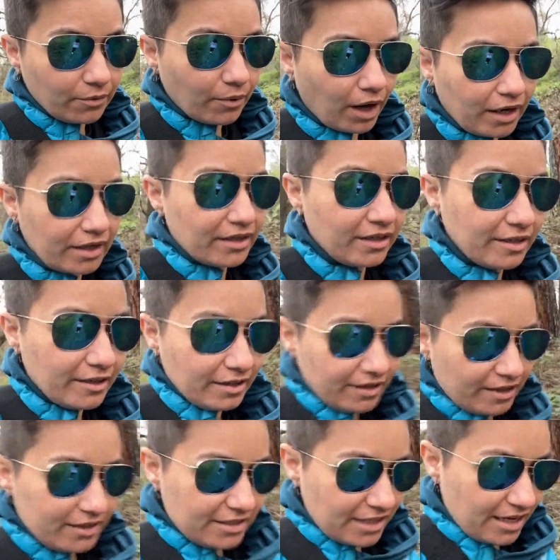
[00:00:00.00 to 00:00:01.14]
walk.
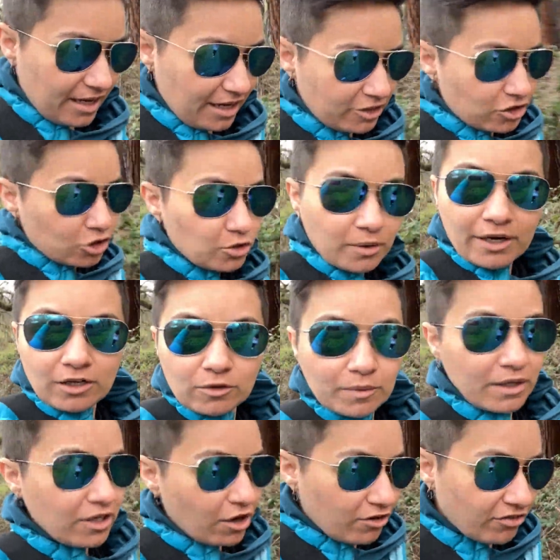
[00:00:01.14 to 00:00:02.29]
It's a trail
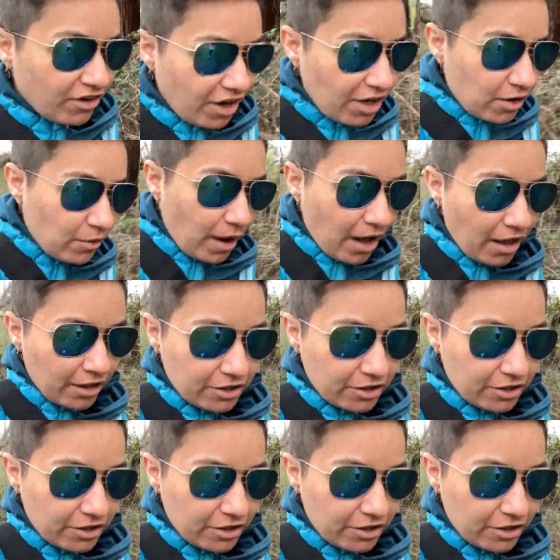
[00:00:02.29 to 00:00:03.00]
we know very well.